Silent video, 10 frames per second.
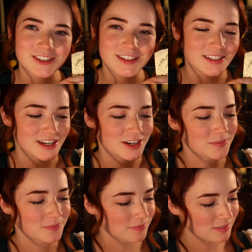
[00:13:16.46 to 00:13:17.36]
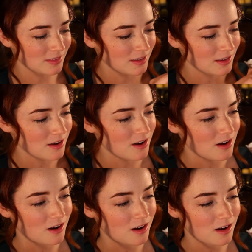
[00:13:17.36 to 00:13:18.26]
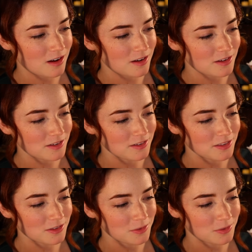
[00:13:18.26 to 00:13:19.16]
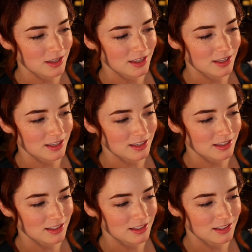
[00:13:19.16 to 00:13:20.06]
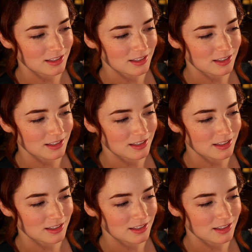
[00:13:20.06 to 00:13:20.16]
Just here. All the way